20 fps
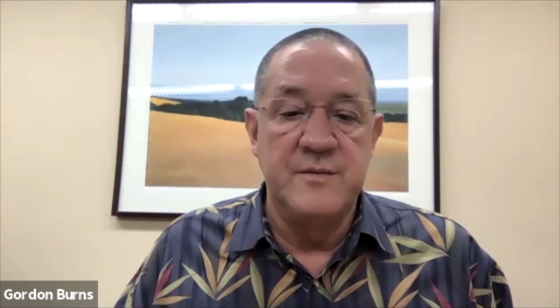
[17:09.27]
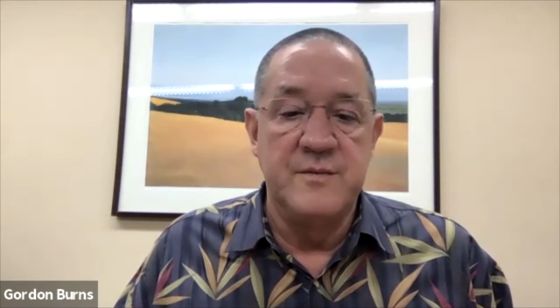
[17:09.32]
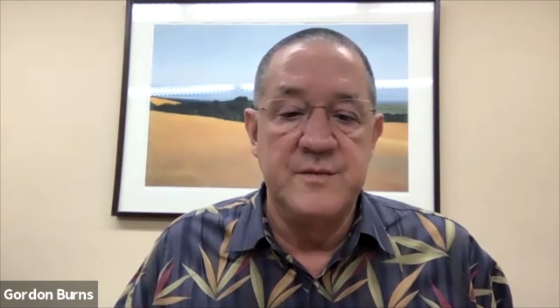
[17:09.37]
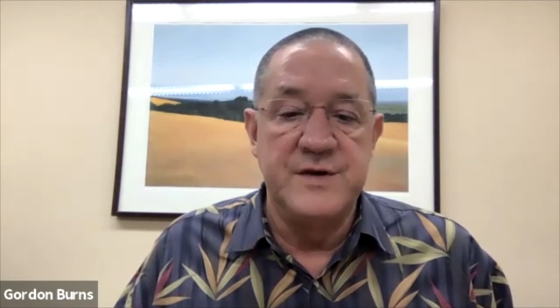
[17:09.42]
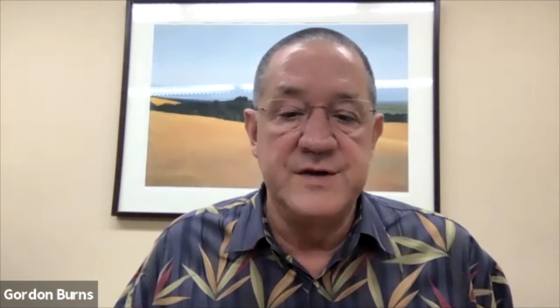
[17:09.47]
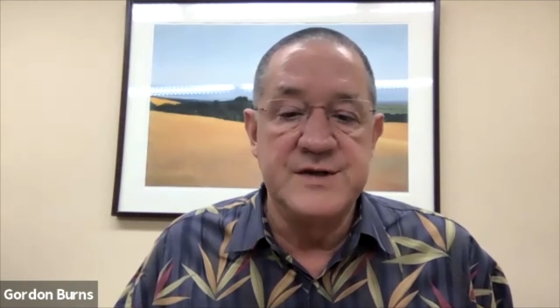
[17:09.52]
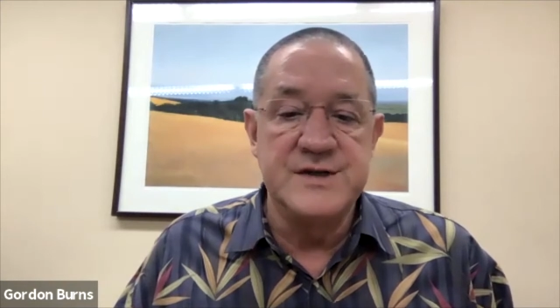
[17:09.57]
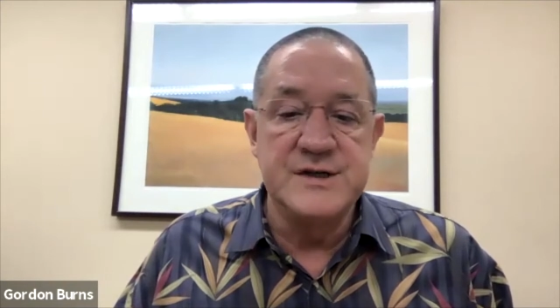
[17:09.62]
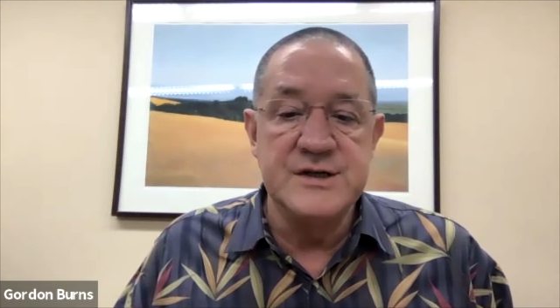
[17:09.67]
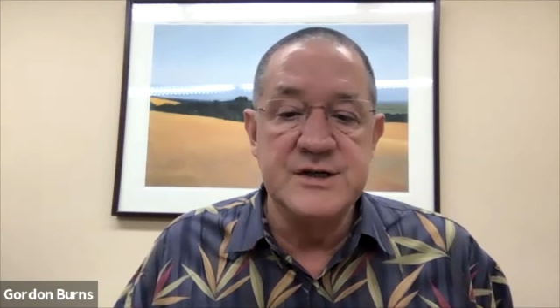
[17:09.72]

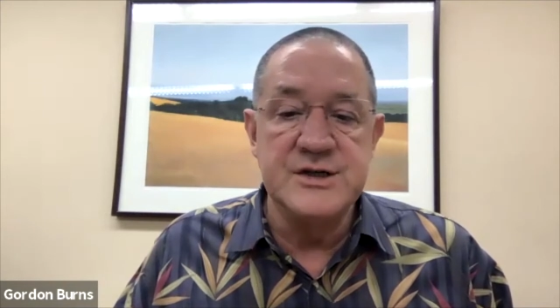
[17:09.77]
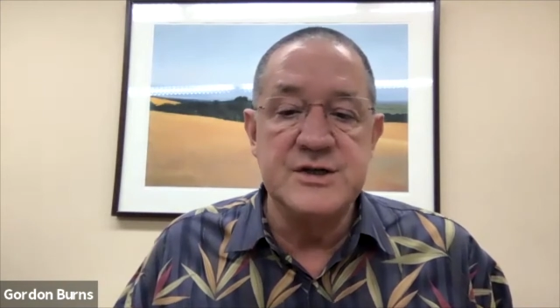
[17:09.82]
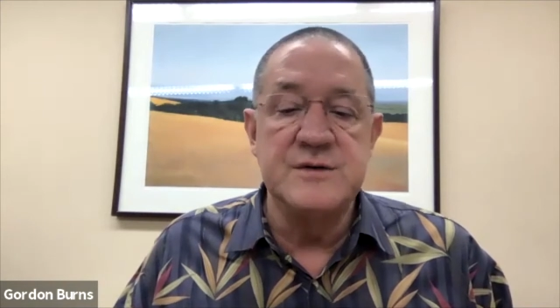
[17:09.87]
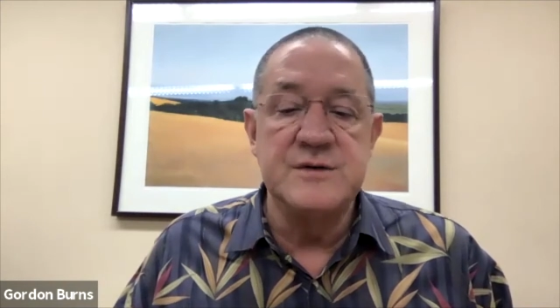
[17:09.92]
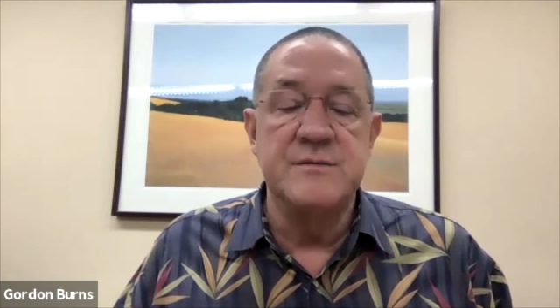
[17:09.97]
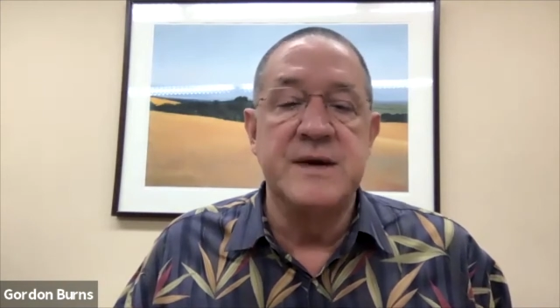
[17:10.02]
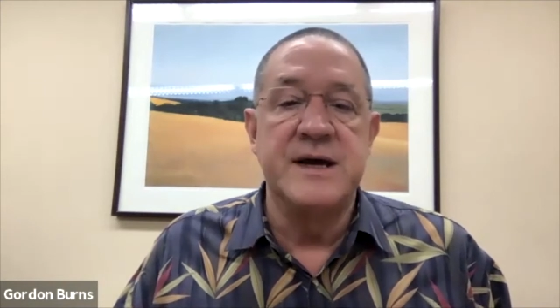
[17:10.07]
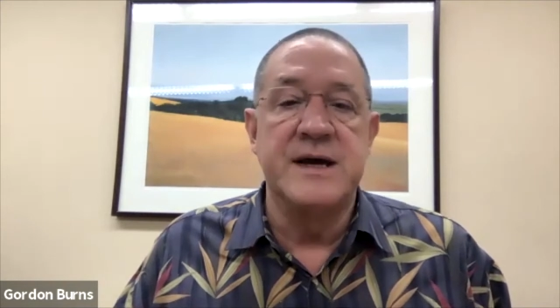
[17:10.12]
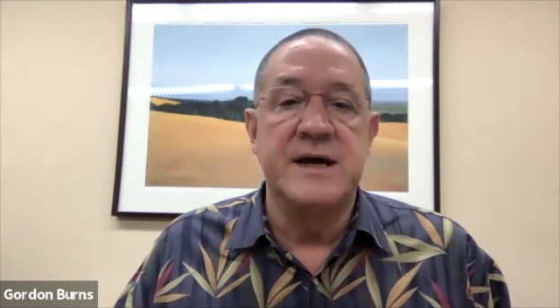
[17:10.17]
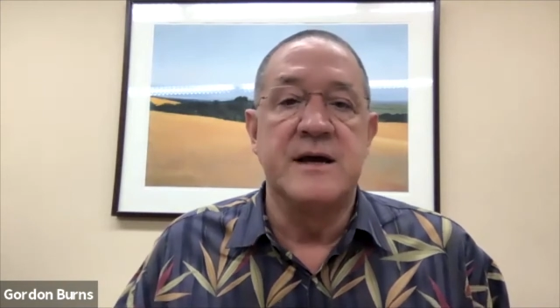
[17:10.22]

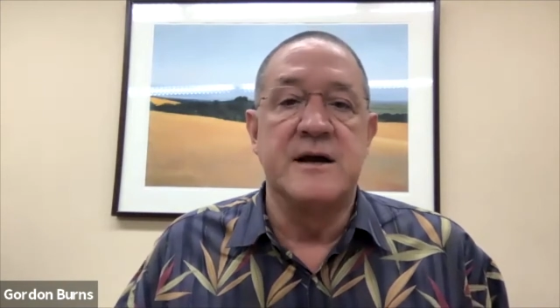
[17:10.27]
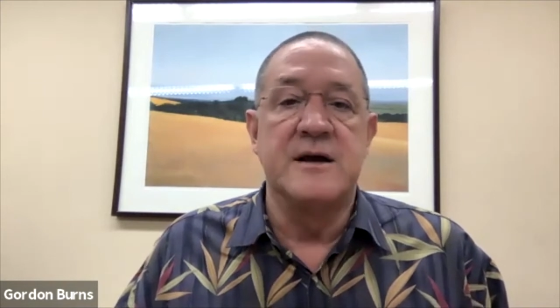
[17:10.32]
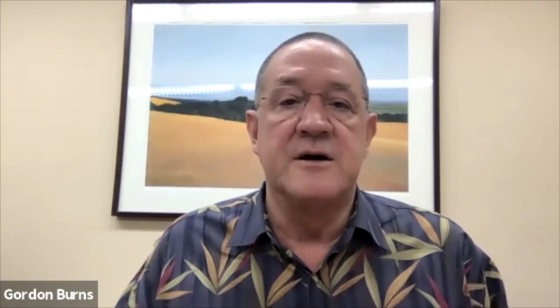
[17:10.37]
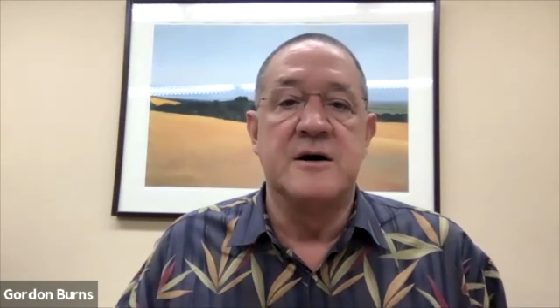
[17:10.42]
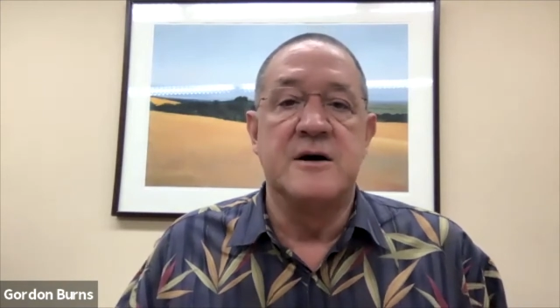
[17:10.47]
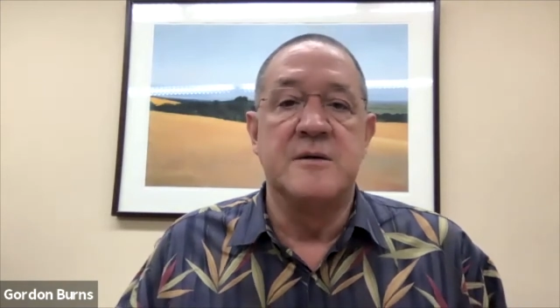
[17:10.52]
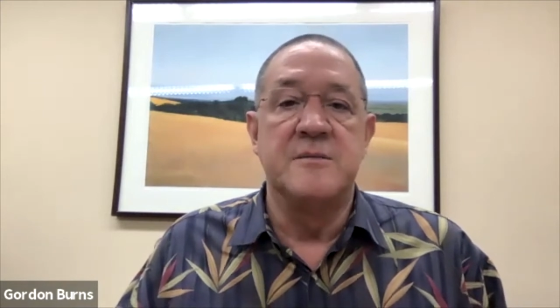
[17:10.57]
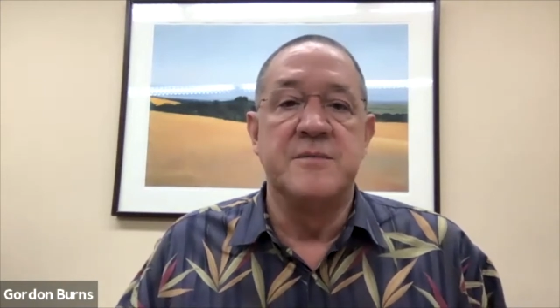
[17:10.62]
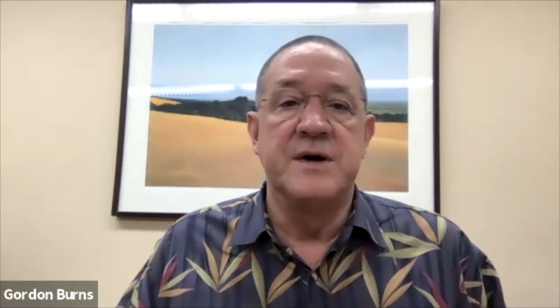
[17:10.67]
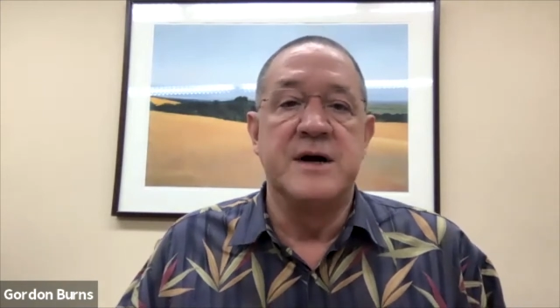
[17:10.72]
decision-making
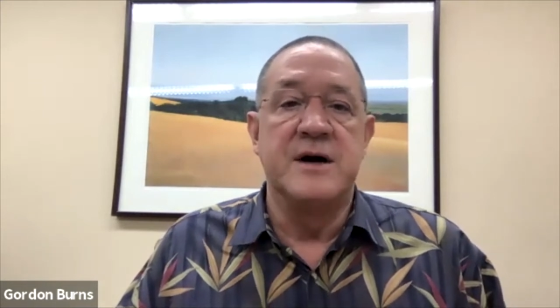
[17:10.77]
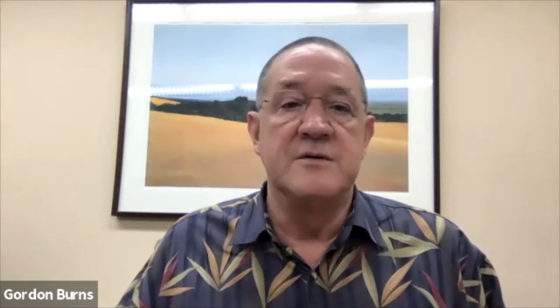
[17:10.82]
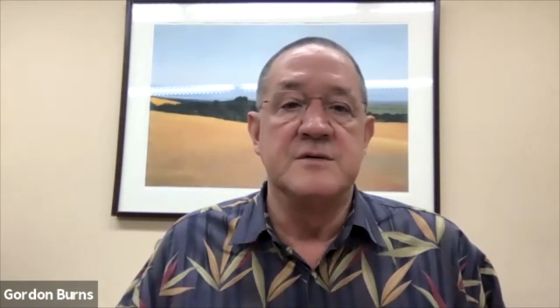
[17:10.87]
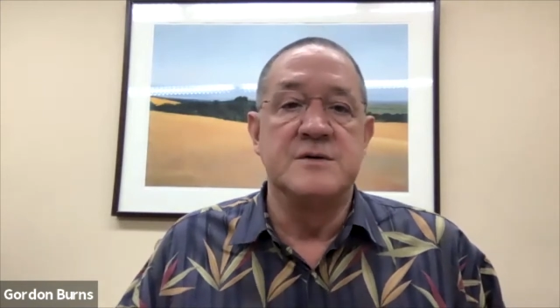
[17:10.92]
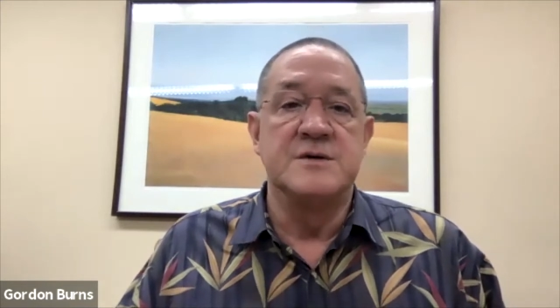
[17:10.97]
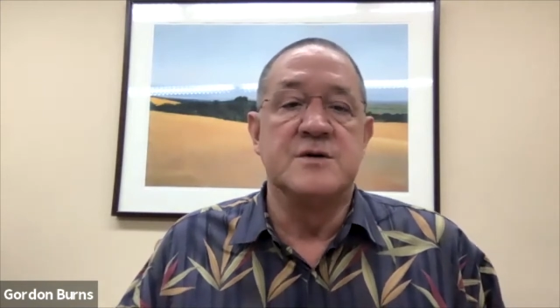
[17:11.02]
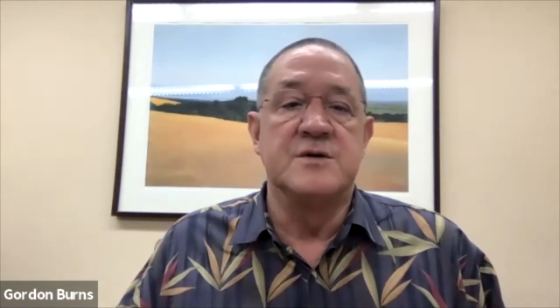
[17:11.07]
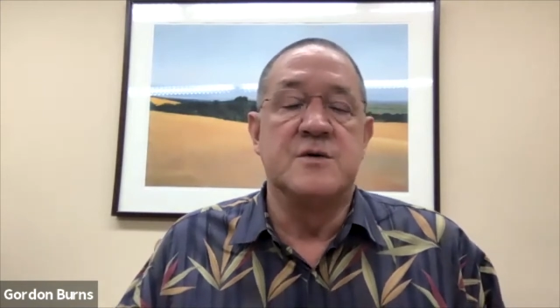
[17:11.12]
compounds,